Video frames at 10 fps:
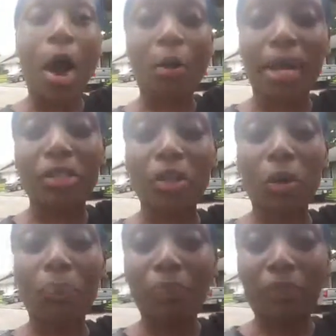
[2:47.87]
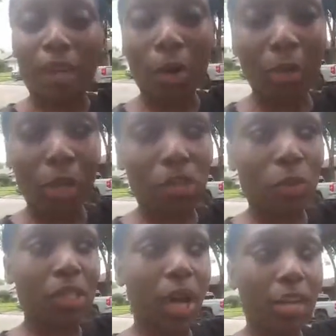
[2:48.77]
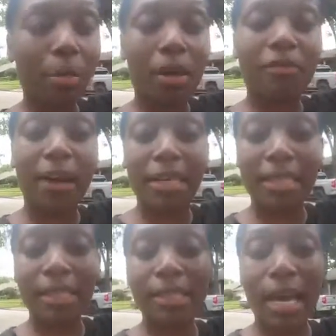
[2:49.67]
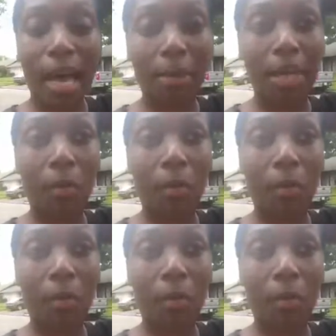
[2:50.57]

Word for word: Okay, so here we go. So we're talking about finding the time,